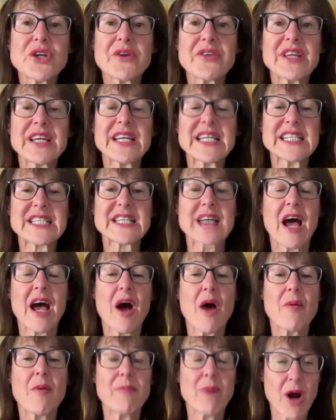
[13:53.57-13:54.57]
I think it's,
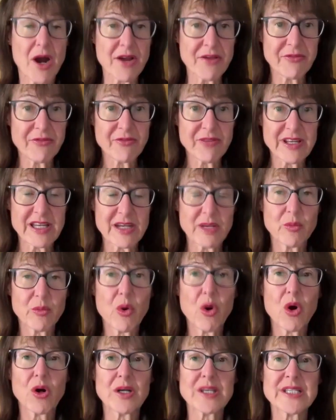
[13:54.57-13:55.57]
my fear
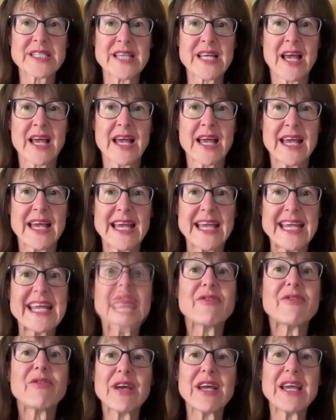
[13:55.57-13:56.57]
was,
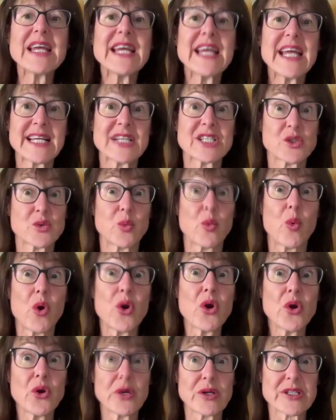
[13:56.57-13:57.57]
if he gets
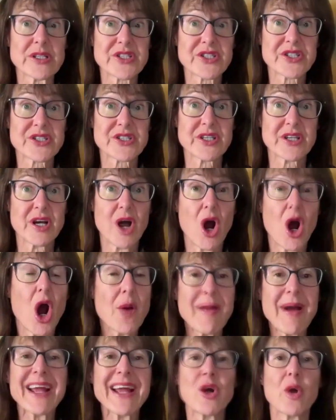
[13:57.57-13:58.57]
worse, I
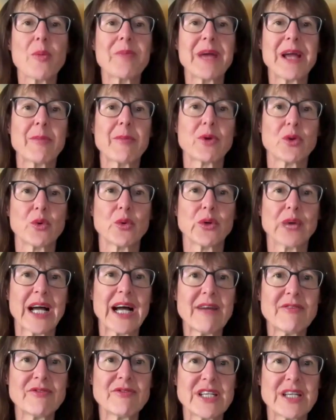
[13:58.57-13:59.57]
may not be able to look
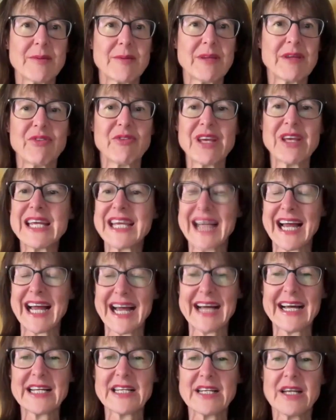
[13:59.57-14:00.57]
after him. If
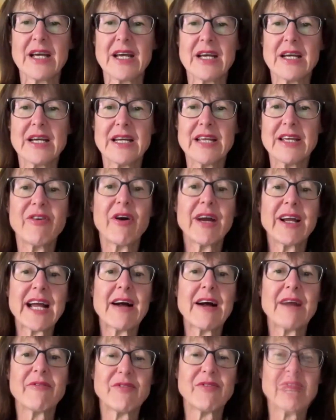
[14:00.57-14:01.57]
I
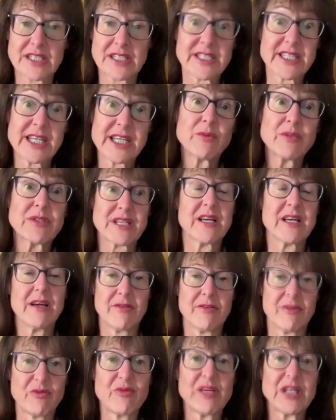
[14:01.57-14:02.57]
can't fit, because he was
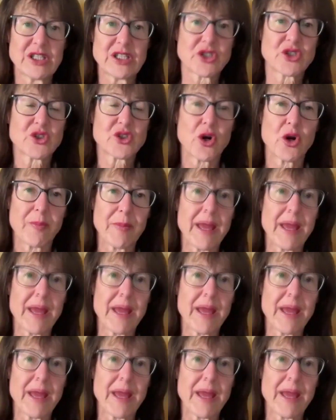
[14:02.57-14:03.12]
a fit, strong